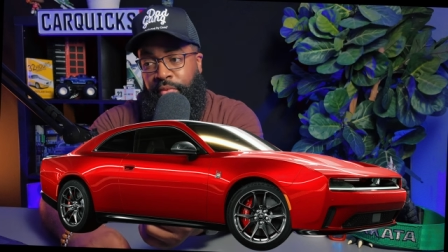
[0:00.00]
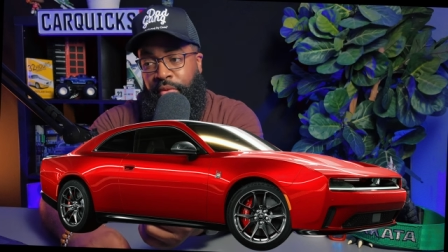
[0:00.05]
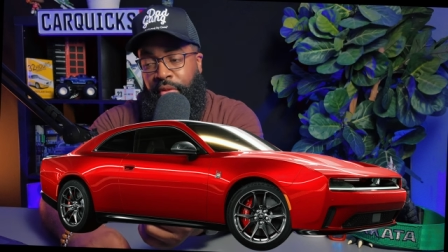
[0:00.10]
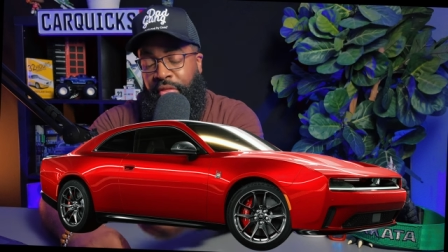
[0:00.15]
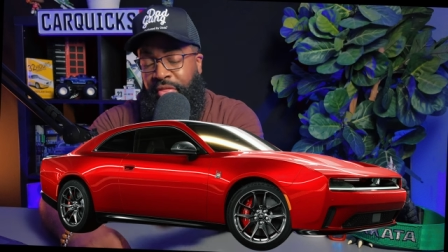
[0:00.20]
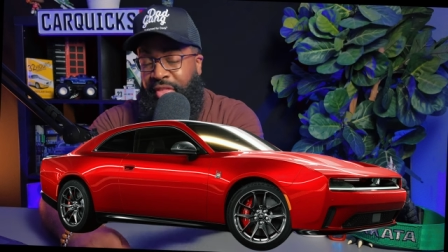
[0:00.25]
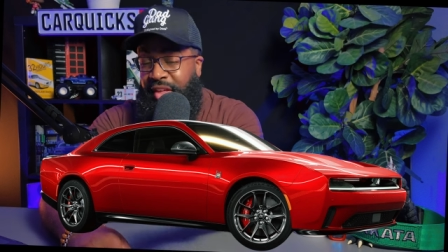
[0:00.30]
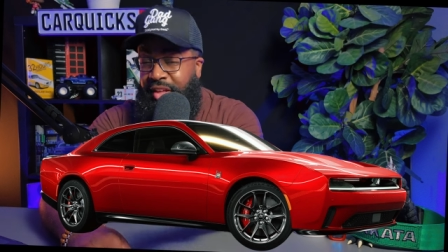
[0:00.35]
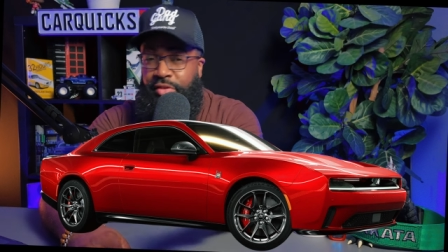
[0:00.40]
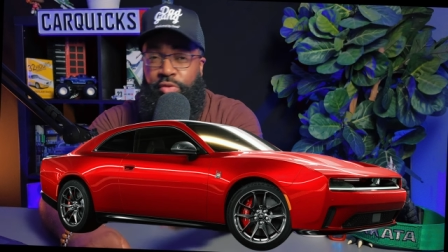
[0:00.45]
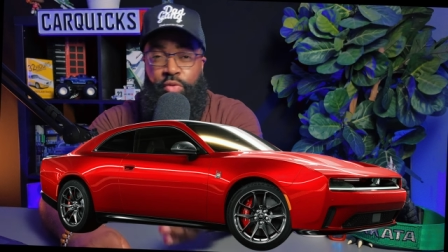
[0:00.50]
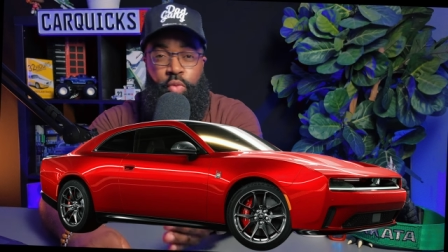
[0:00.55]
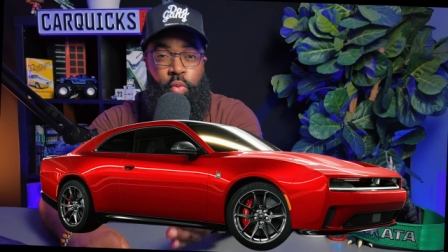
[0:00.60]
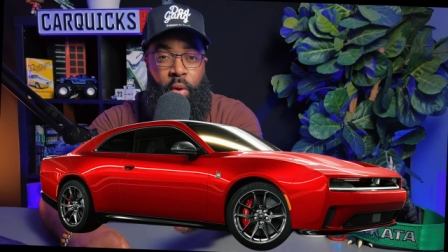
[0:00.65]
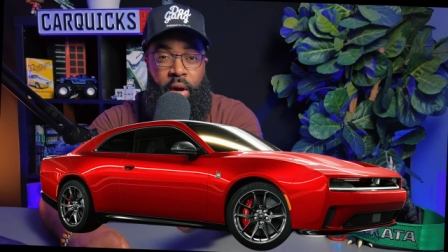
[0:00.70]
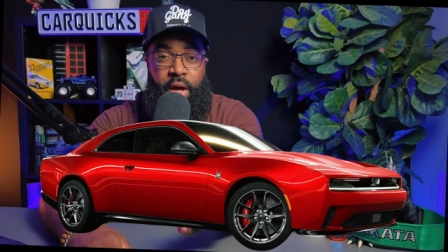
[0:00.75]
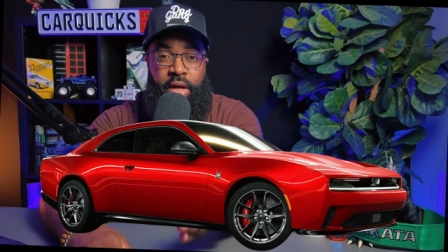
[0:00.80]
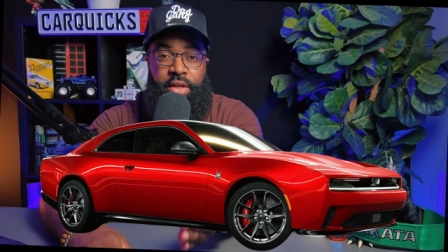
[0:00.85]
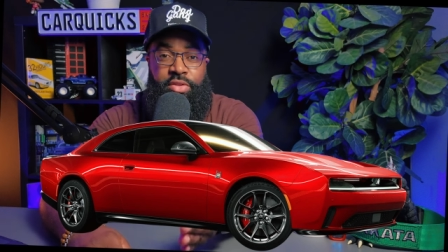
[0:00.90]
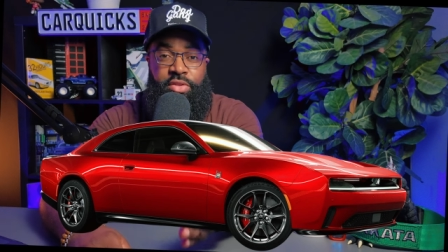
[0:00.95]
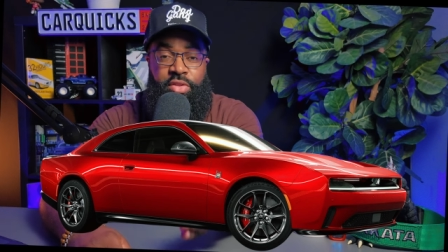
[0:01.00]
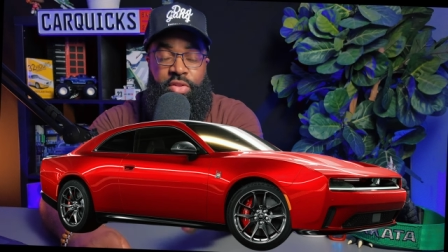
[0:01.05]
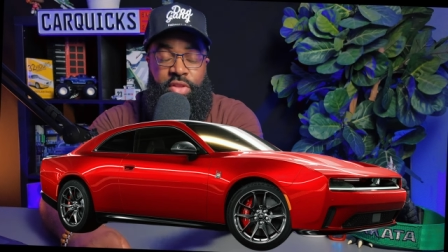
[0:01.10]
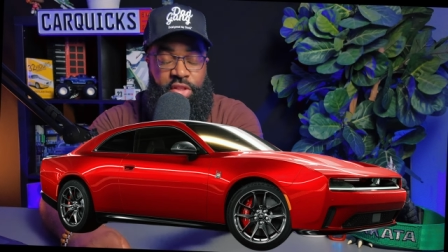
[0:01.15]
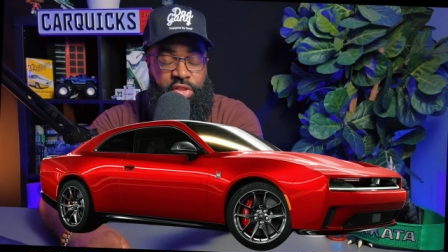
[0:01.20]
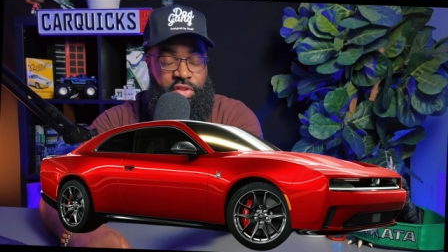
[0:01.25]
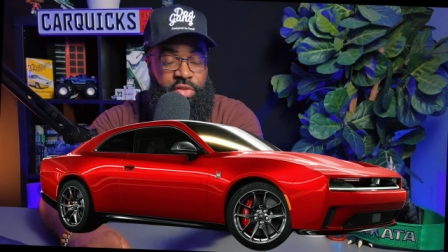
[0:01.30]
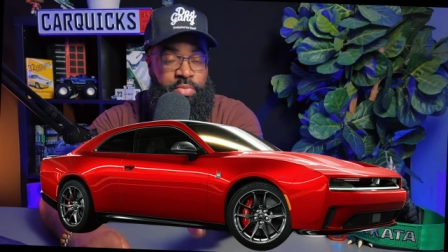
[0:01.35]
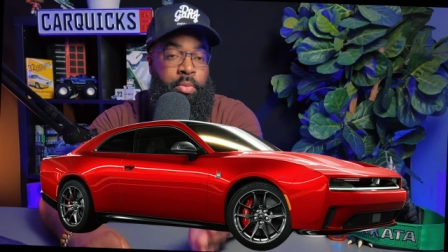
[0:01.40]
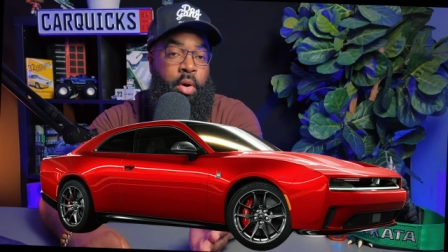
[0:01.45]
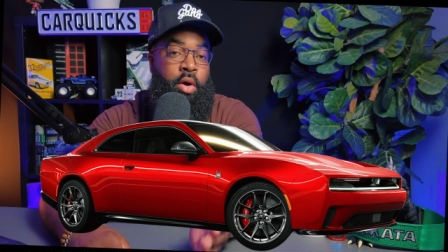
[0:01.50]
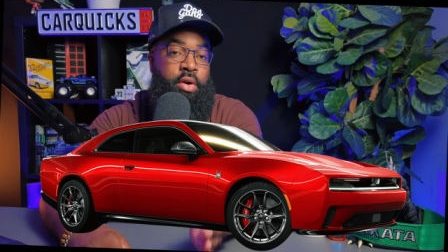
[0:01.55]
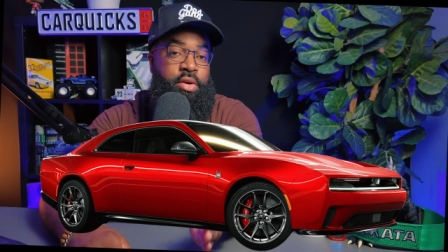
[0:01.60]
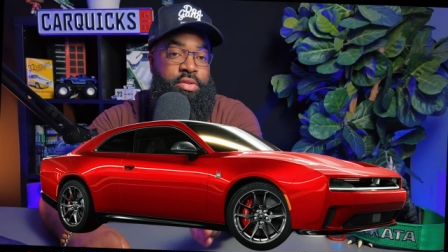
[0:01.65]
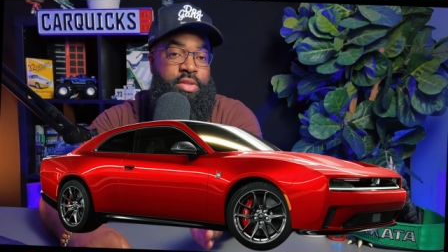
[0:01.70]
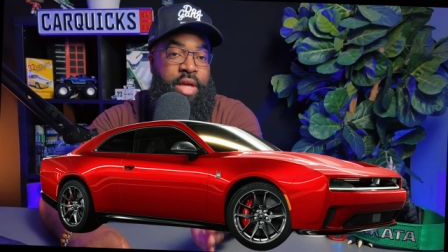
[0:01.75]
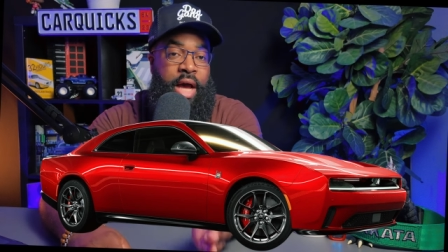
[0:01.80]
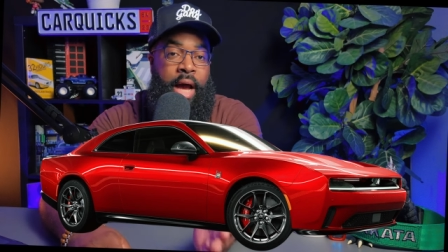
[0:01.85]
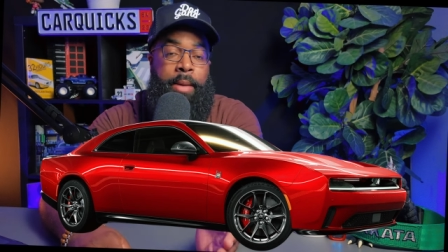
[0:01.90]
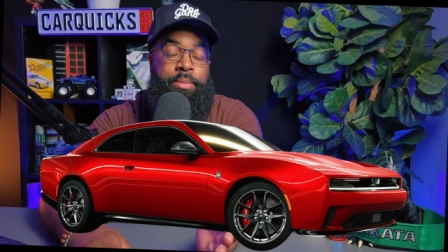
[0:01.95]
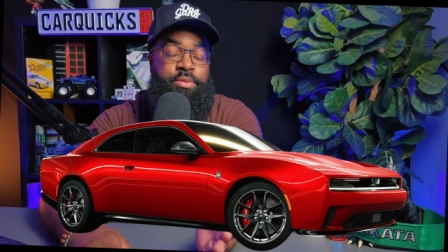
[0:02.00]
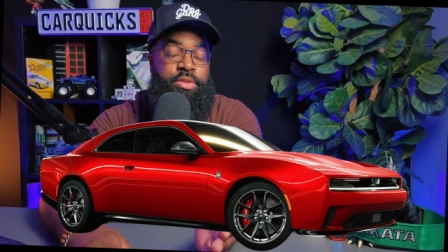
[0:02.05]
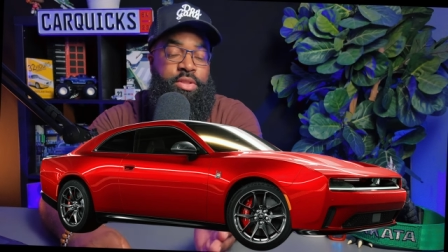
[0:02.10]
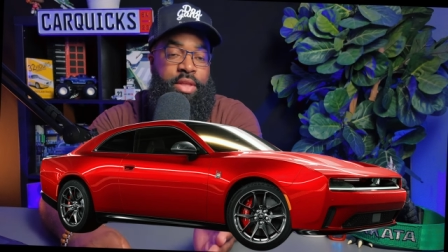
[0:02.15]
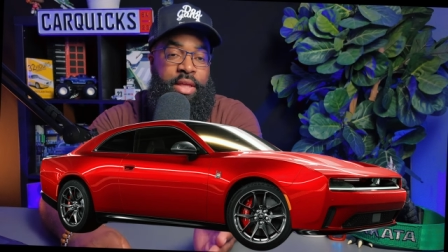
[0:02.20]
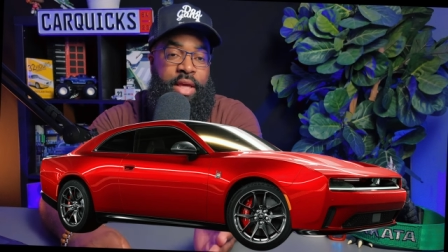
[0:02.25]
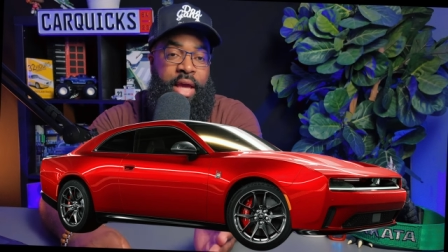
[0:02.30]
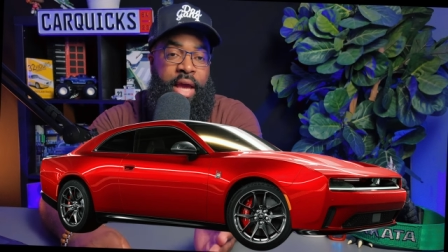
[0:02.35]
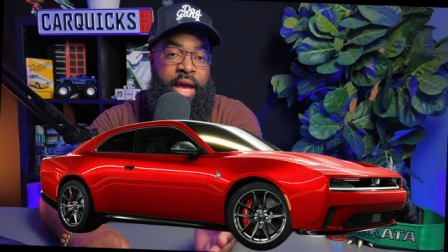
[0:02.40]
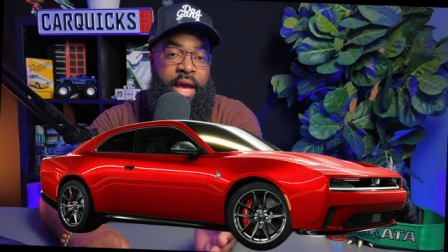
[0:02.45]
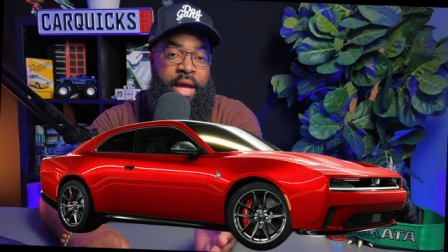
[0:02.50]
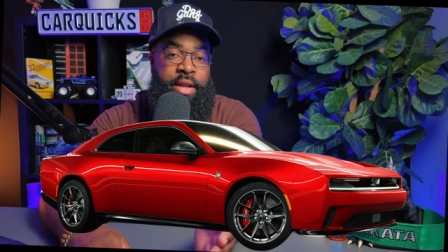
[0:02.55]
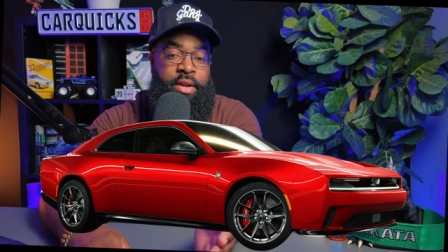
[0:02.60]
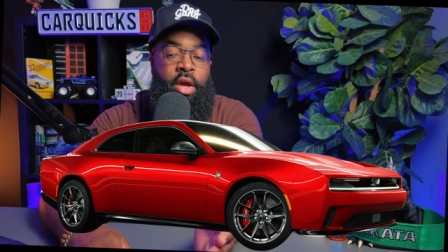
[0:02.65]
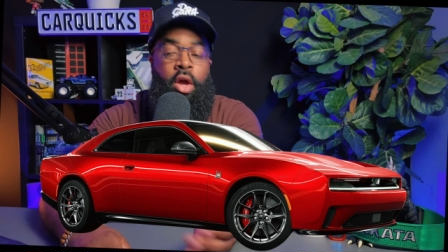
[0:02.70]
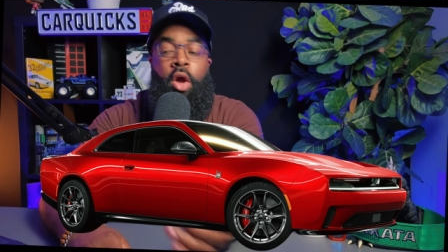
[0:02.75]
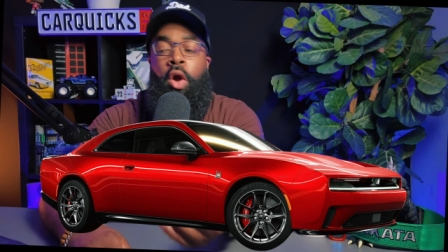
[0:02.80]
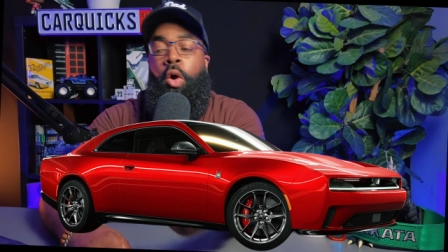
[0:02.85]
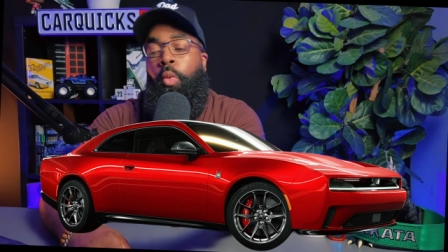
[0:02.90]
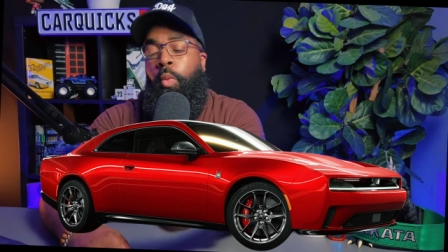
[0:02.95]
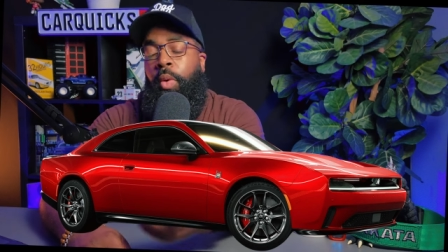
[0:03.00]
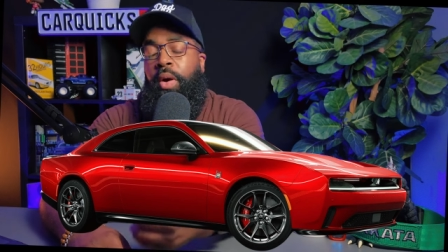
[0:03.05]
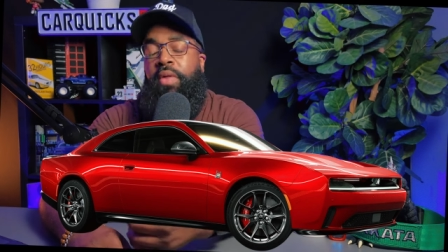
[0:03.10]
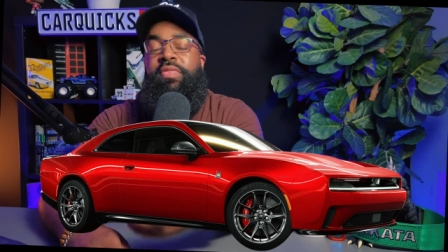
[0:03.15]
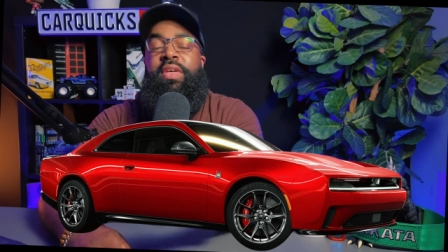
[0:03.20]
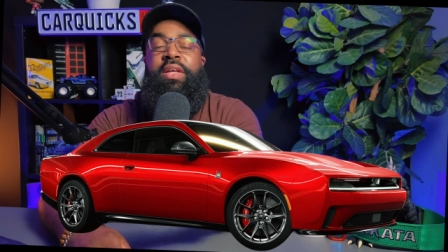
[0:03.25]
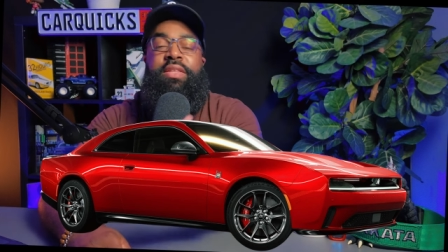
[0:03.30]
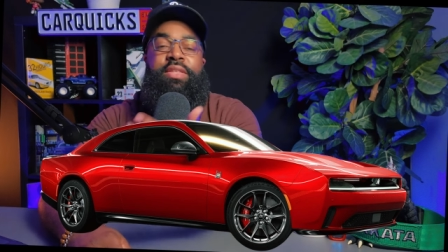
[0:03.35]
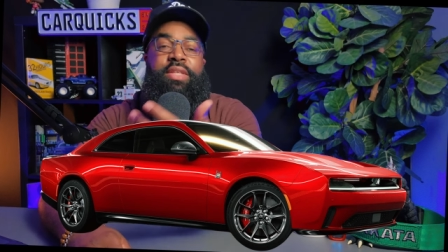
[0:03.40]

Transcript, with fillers: This was the smartest option they had. One that they